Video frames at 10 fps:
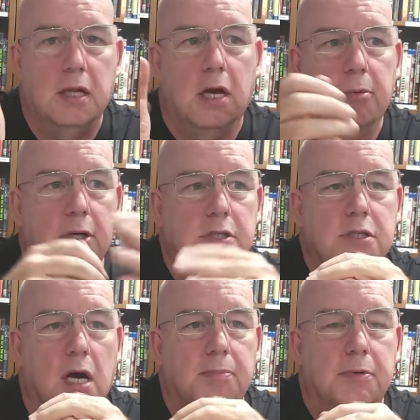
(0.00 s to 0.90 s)
Library
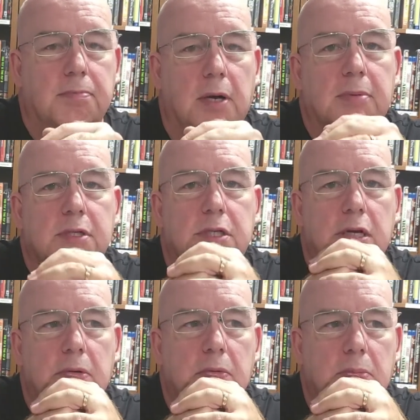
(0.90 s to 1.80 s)
stopped
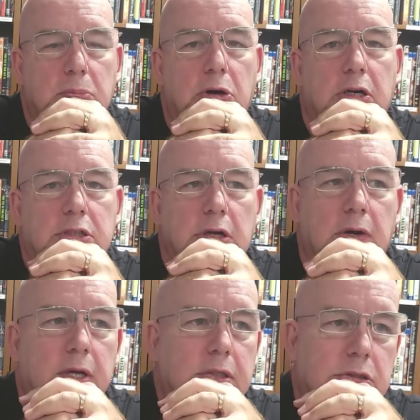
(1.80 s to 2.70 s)
publishing books. All
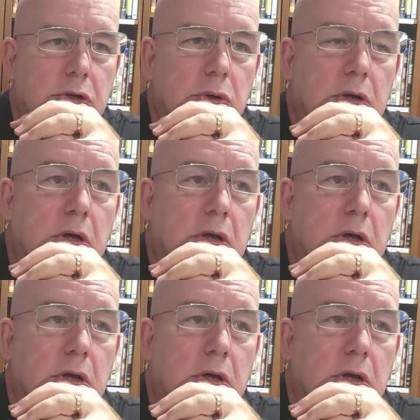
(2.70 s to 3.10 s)
right, so